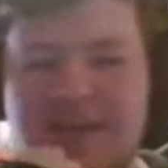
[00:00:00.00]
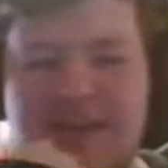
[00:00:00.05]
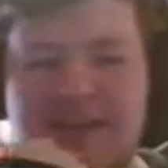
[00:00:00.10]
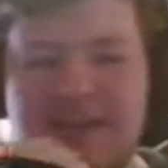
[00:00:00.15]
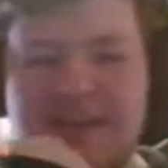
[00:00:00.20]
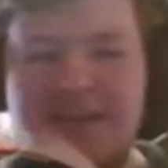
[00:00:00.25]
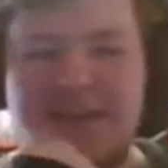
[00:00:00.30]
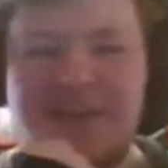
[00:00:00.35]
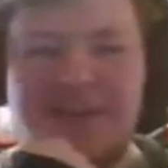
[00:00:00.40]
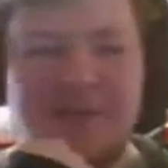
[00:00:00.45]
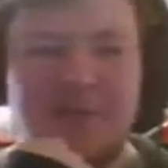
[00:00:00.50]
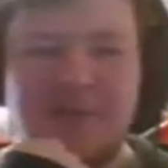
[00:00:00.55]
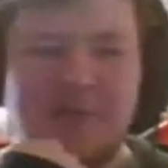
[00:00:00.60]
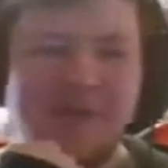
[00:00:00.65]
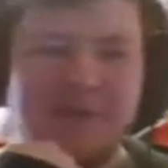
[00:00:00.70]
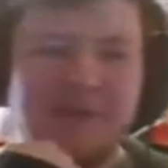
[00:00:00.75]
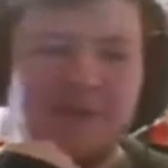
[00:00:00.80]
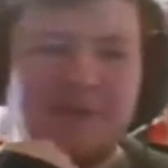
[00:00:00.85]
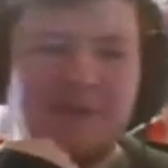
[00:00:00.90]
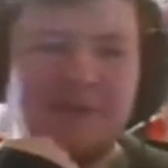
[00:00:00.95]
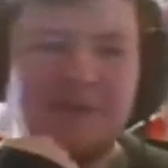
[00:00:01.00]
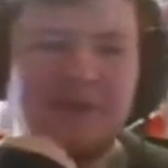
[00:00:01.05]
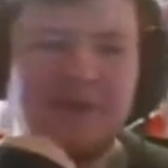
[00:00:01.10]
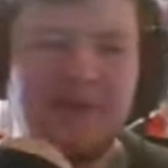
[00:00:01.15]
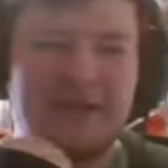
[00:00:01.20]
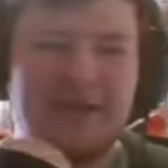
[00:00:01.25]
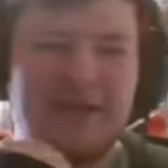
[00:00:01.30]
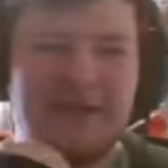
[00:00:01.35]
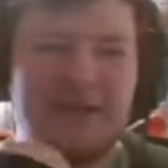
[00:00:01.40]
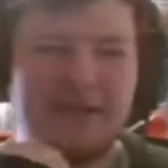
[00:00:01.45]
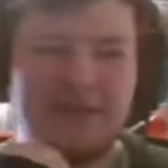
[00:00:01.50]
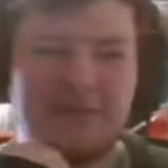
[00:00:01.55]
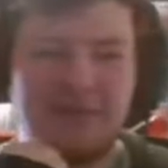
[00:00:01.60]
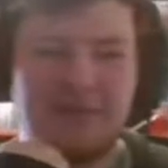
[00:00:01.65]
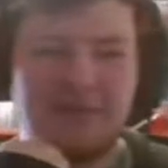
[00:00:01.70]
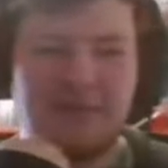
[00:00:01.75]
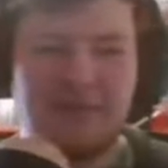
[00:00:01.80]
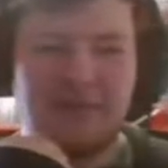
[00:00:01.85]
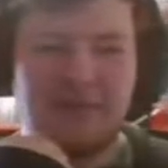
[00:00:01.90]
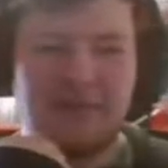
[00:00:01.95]
asked me
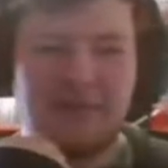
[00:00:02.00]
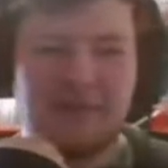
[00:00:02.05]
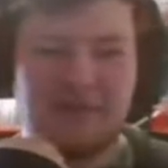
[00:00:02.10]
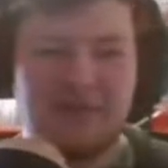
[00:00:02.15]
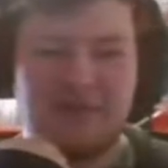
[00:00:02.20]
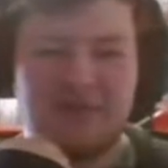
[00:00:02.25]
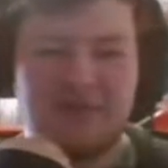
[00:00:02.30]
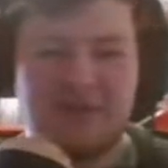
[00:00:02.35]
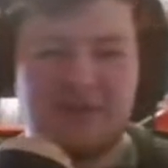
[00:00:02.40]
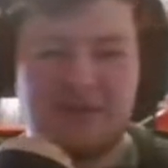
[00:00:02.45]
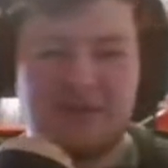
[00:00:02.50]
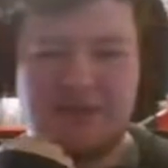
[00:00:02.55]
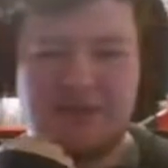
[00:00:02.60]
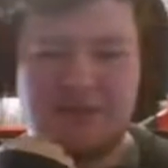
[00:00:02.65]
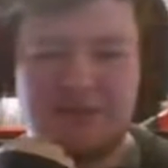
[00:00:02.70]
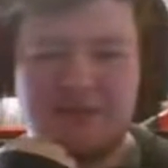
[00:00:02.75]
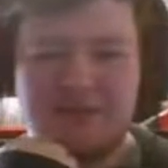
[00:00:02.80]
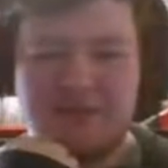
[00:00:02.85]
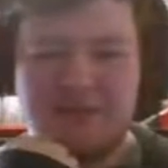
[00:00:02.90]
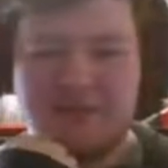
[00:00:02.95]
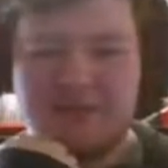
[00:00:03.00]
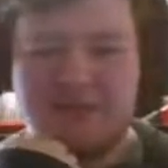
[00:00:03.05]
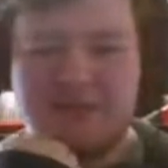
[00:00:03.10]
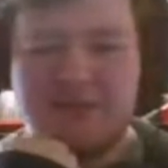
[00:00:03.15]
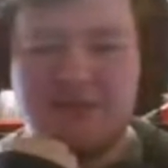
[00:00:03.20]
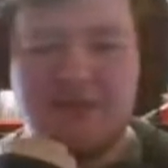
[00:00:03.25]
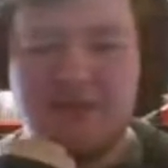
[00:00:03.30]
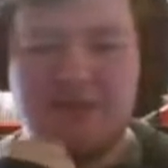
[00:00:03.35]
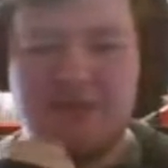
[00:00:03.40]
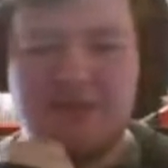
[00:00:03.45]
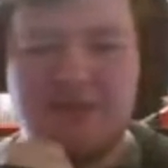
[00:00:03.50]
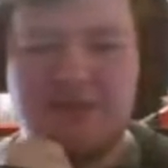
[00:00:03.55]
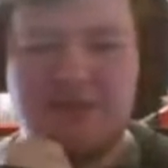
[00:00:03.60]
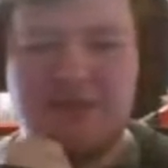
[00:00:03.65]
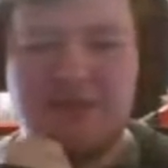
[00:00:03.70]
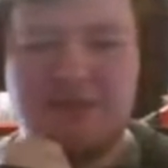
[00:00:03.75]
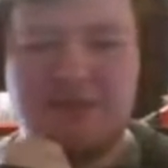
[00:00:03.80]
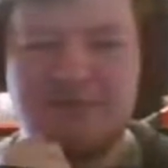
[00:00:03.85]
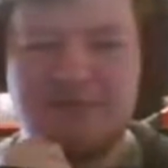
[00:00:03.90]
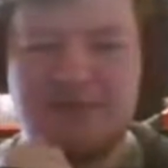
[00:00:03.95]
if I was interested,
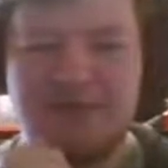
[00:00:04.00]
in